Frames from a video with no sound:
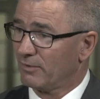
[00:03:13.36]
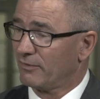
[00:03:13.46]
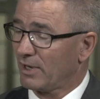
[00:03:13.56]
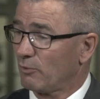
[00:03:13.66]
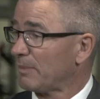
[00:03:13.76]

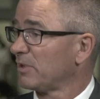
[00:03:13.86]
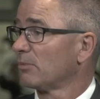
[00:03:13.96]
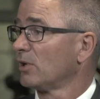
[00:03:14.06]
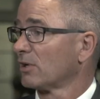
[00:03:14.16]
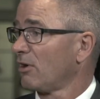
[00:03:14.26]

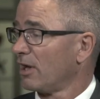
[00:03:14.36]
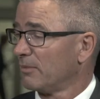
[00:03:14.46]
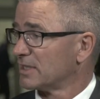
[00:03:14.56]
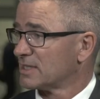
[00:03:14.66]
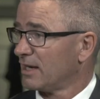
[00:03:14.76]
Reputable
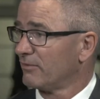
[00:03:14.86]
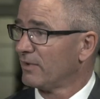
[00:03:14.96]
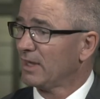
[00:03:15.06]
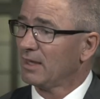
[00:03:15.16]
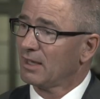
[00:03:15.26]
economists have
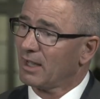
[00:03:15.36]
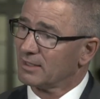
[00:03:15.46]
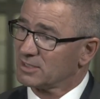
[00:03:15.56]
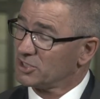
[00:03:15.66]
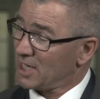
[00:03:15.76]

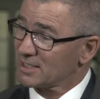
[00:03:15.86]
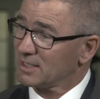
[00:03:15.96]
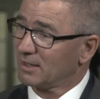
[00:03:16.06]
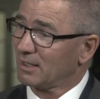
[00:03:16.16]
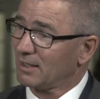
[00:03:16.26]
suggested